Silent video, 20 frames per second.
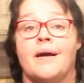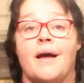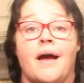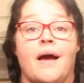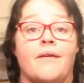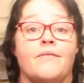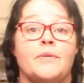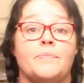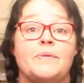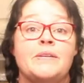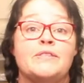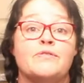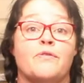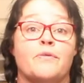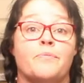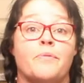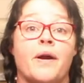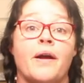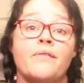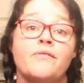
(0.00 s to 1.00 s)
have a piece
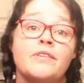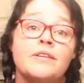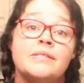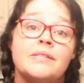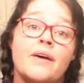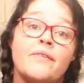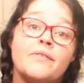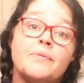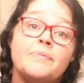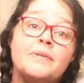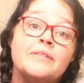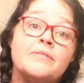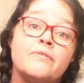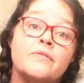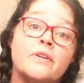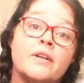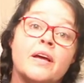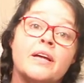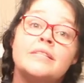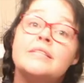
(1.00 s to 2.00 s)
for breakfast, have a piece
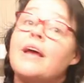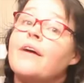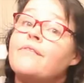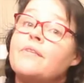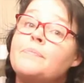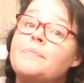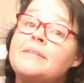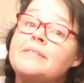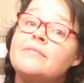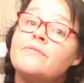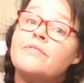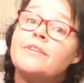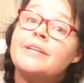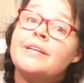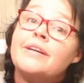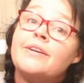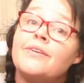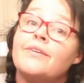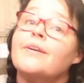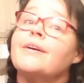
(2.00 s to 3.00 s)
for lunch, have a piece for
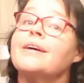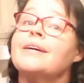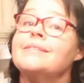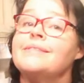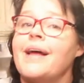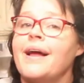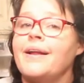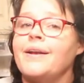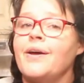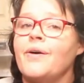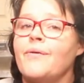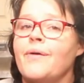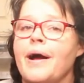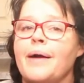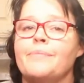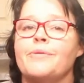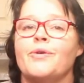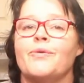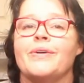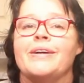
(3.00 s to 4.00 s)
dinner, because I know
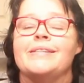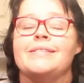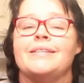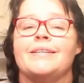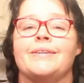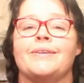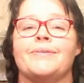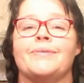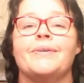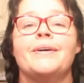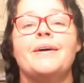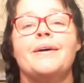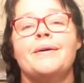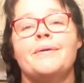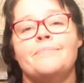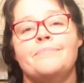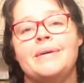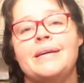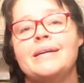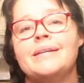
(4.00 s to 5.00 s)
I'm going to.
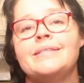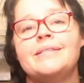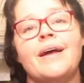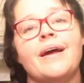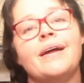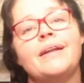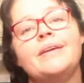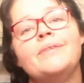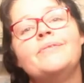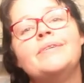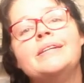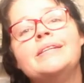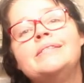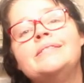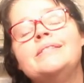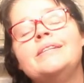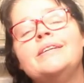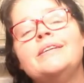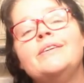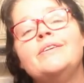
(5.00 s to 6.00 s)
Me and Tiny want to
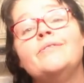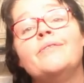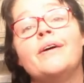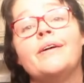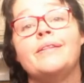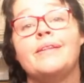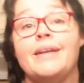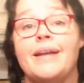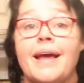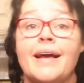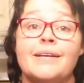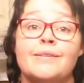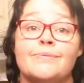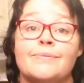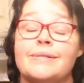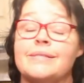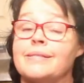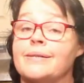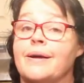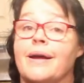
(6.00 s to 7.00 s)
see you on the next
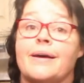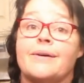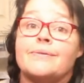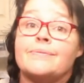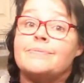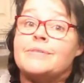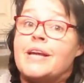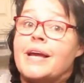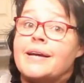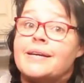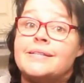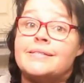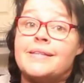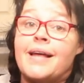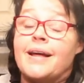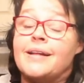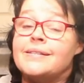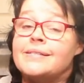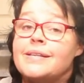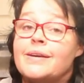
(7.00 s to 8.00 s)
one, so come check us
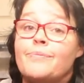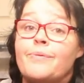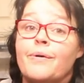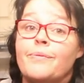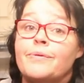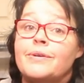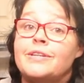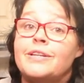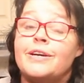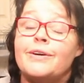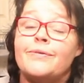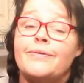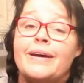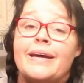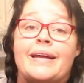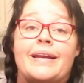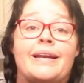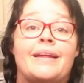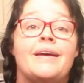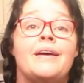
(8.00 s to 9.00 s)
out and see what we're
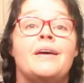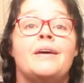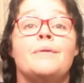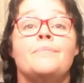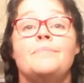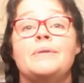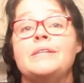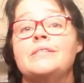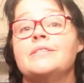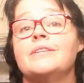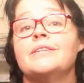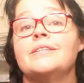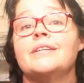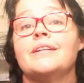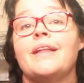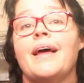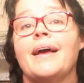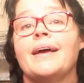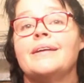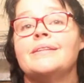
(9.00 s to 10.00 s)
doing. Be sure
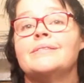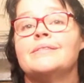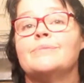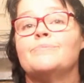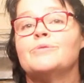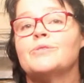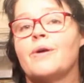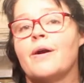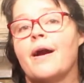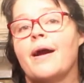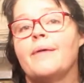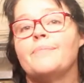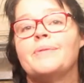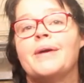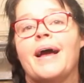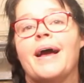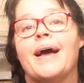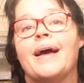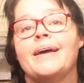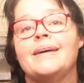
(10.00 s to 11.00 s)
to like and subscribe,
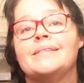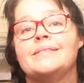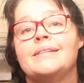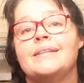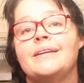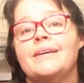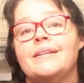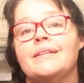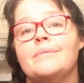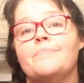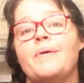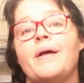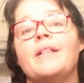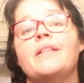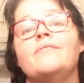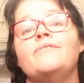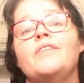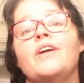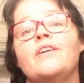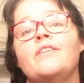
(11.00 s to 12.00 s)
guys, and hit the
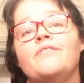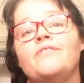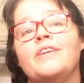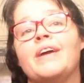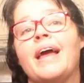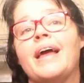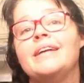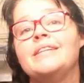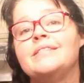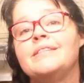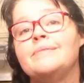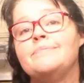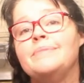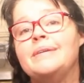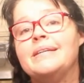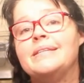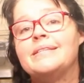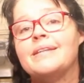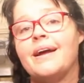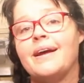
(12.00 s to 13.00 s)
bell of notification.
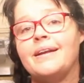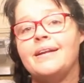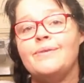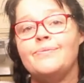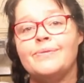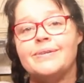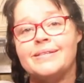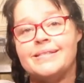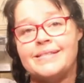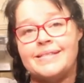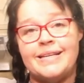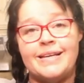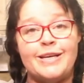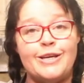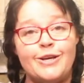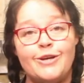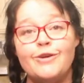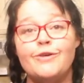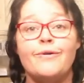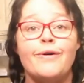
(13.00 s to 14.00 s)
Me and Tiny will see
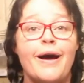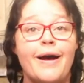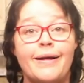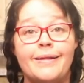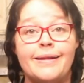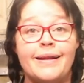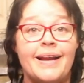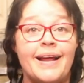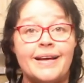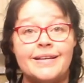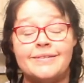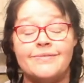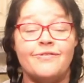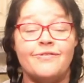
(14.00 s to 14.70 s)
you on the next